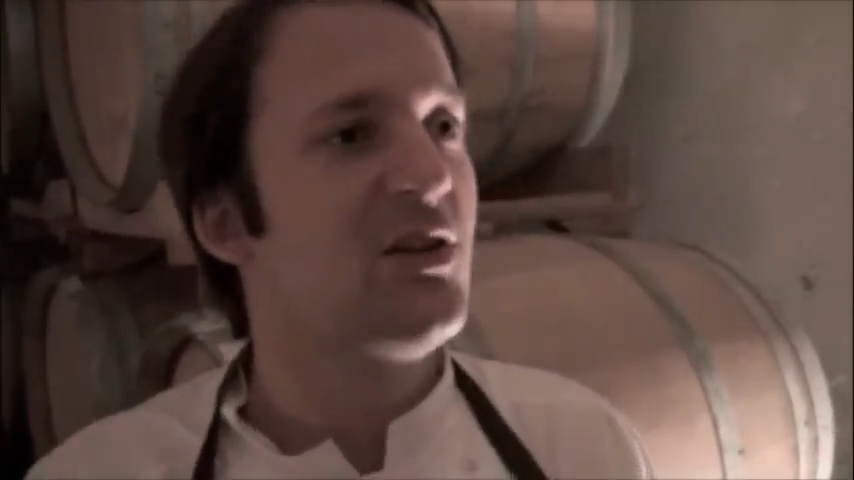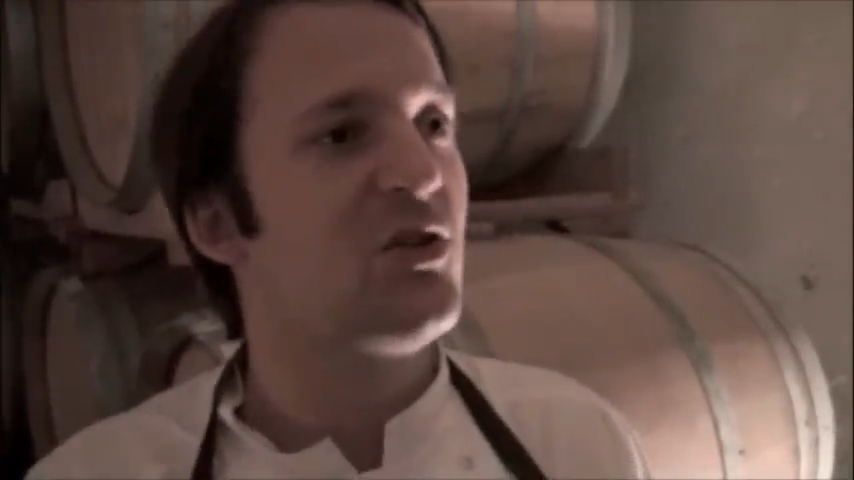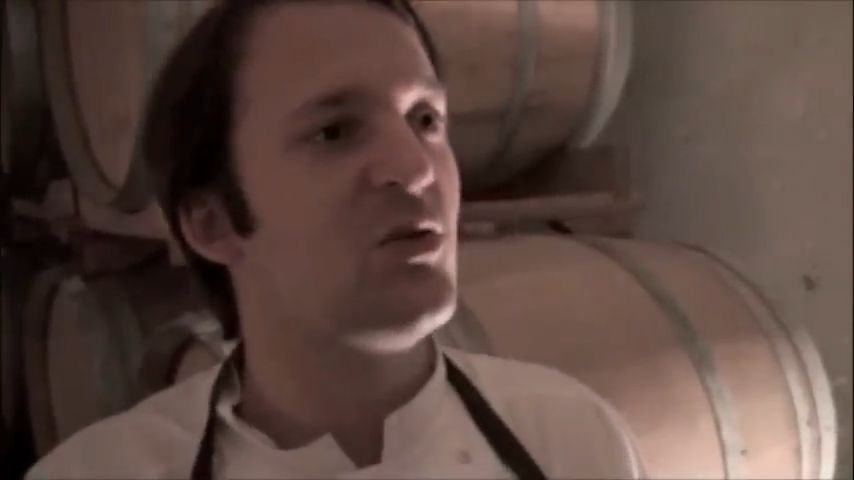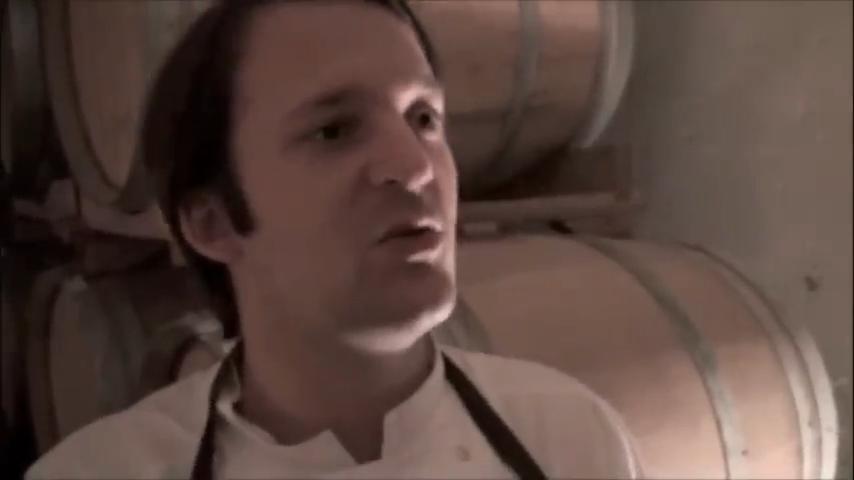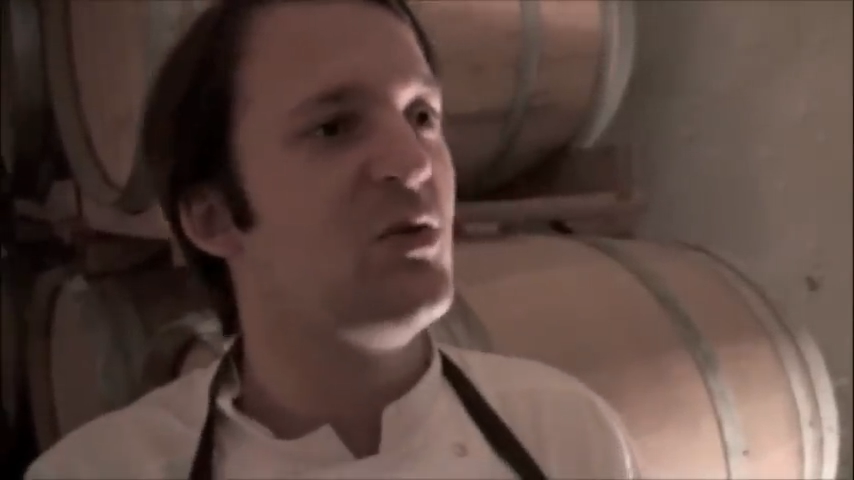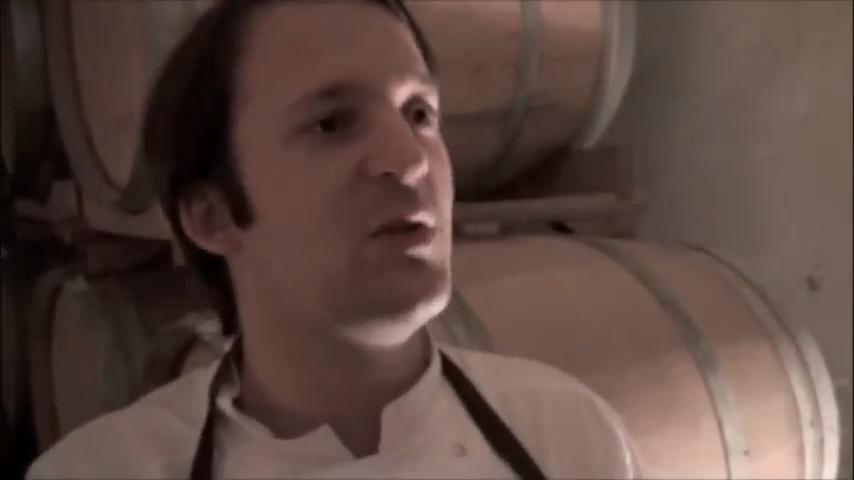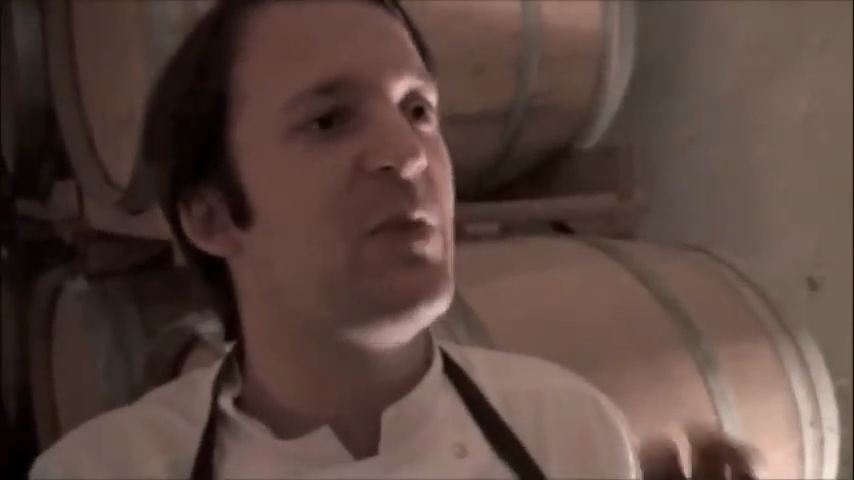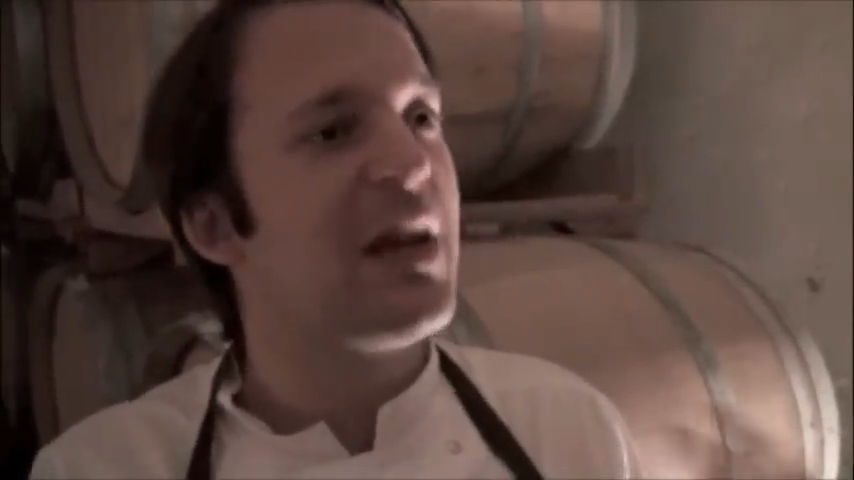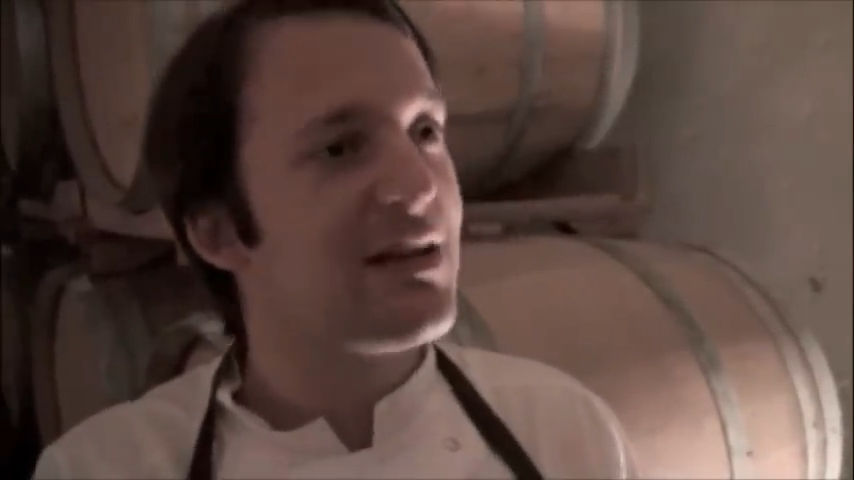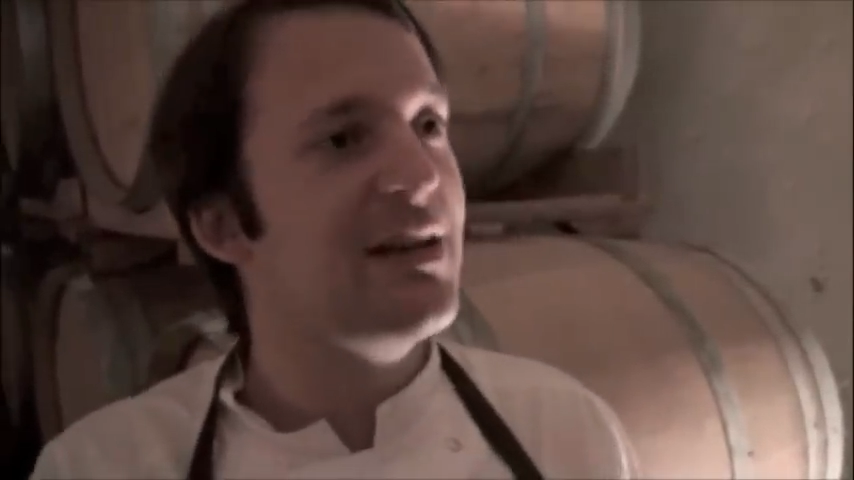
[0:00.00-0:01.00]
to do the
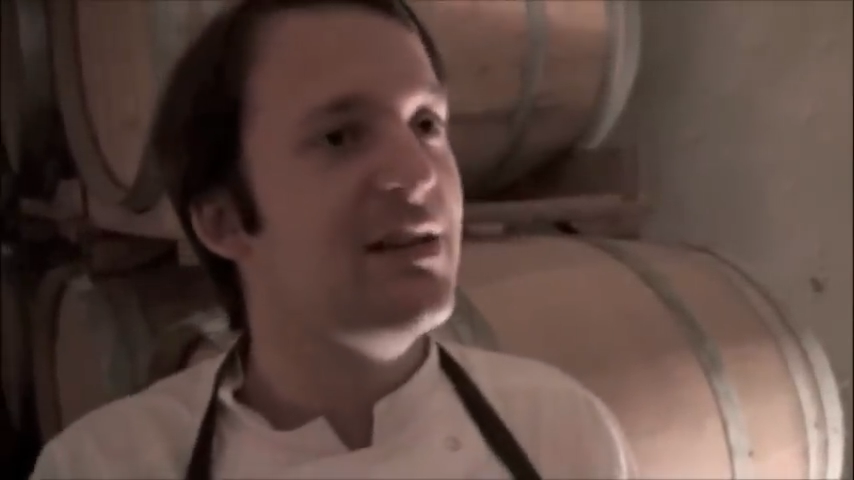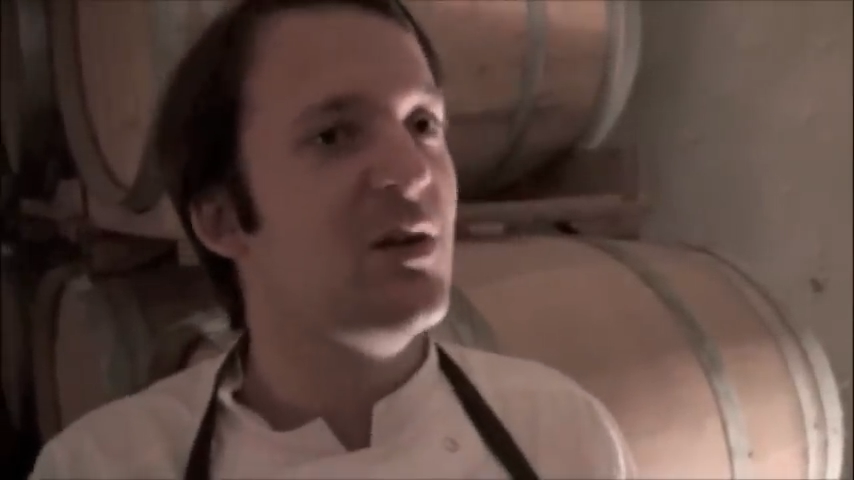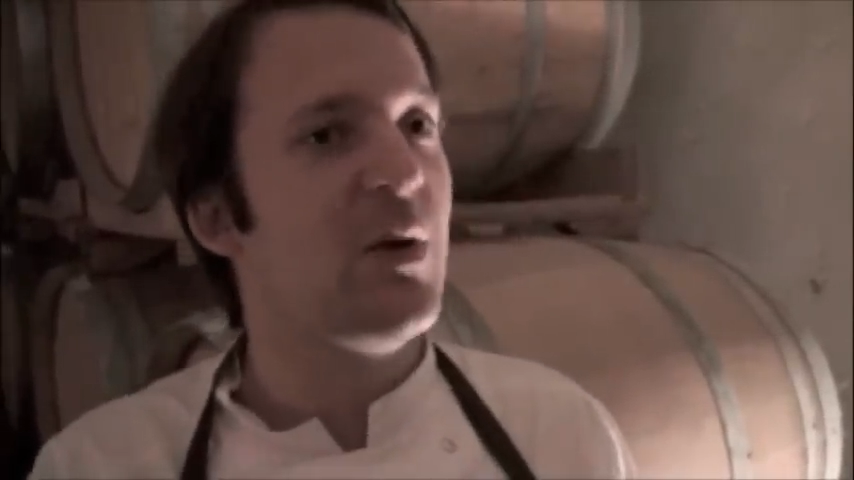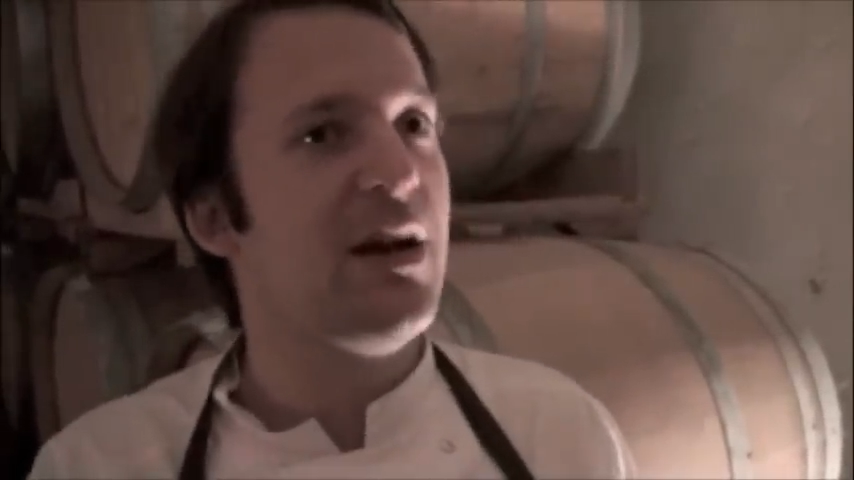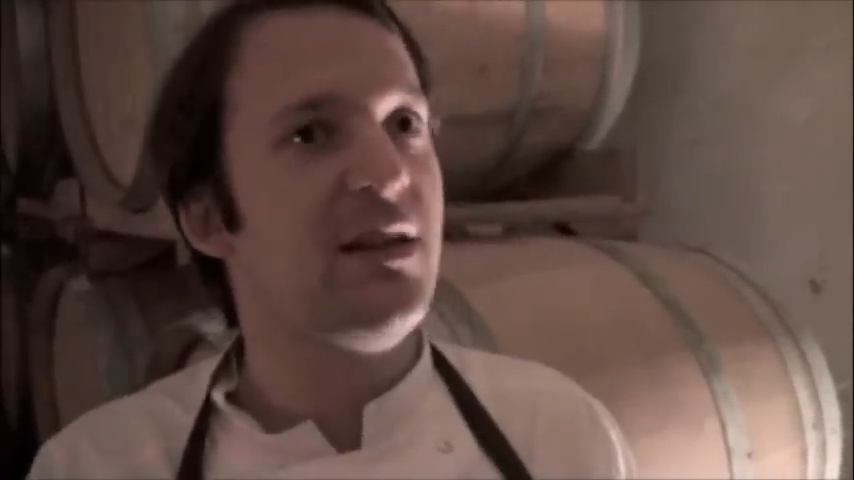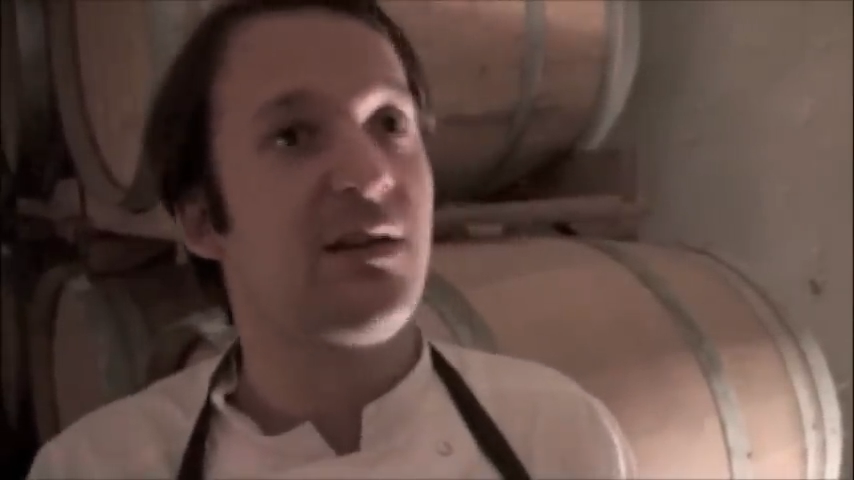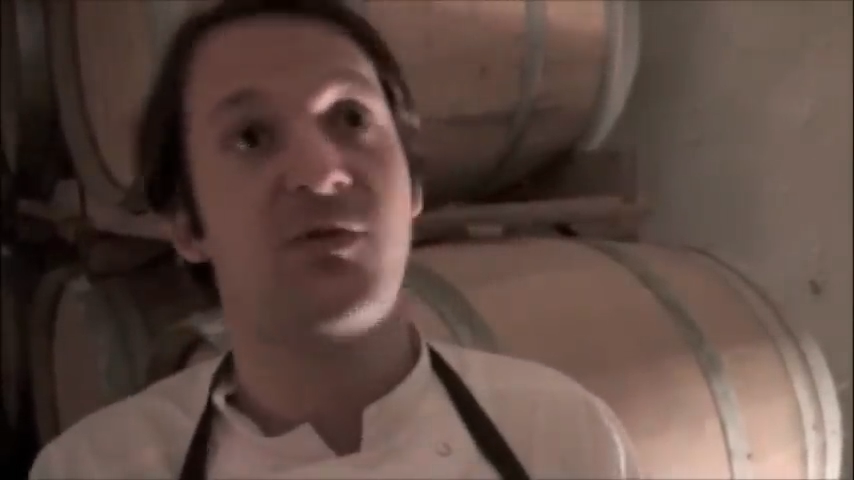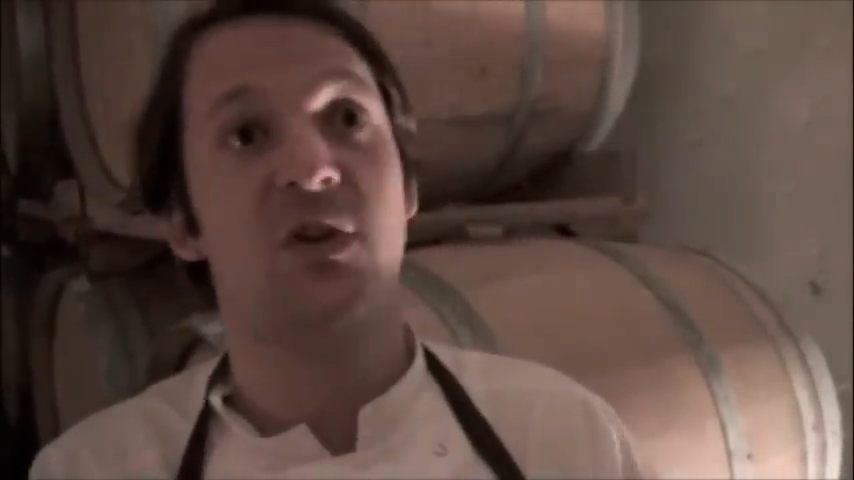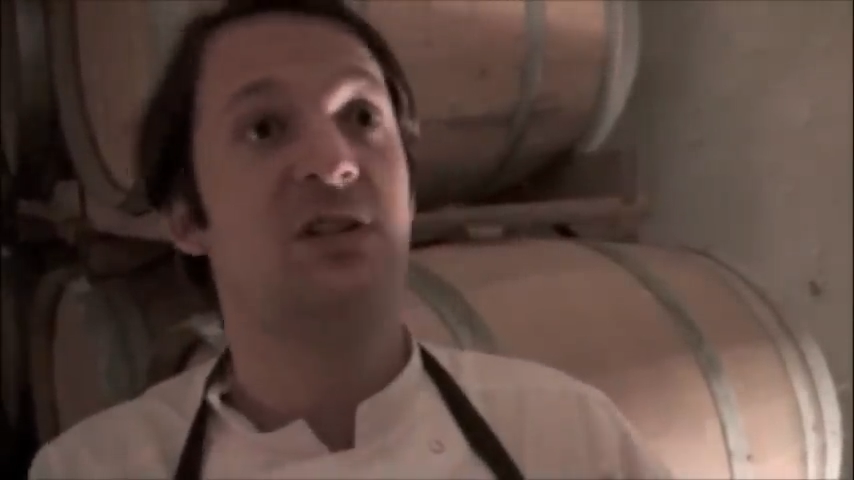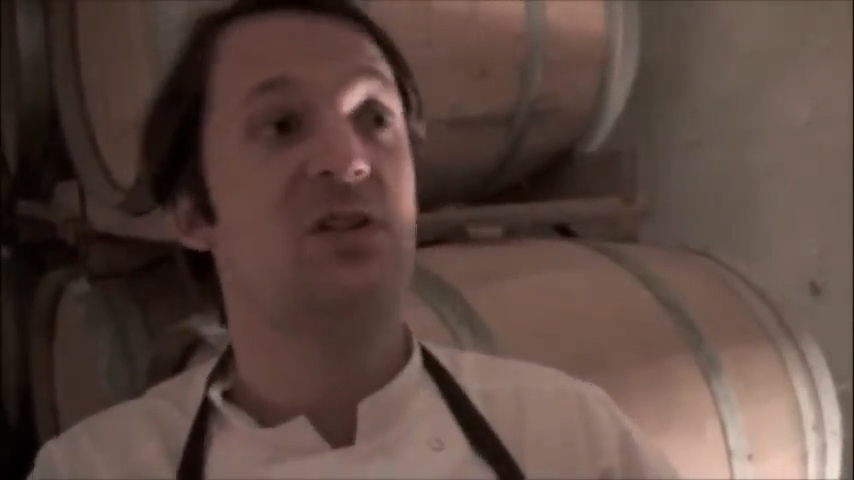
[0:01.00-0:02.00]
pickling the way that,
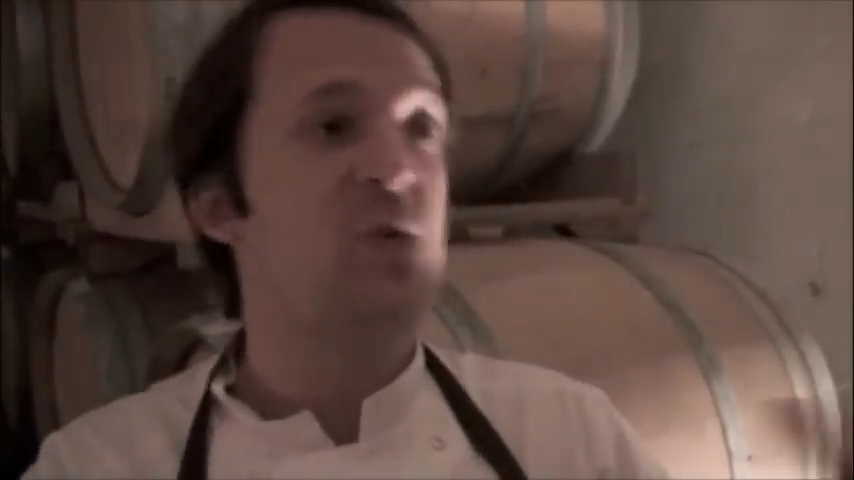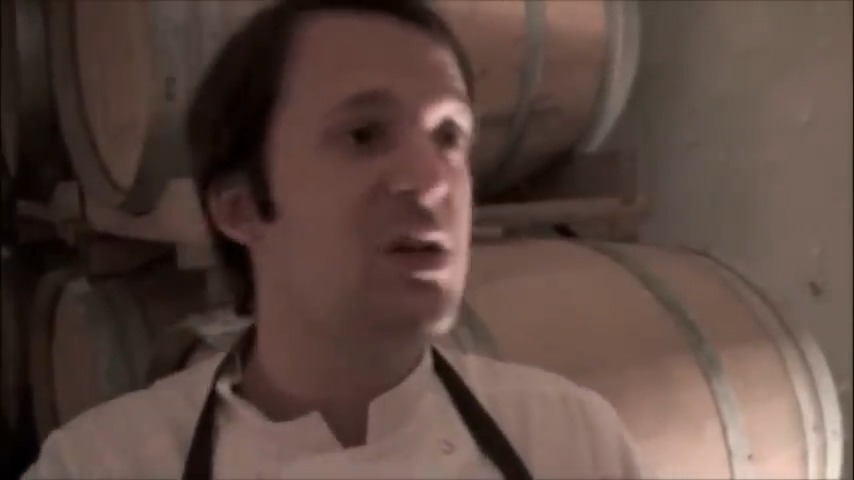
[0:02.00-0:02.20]
for instance,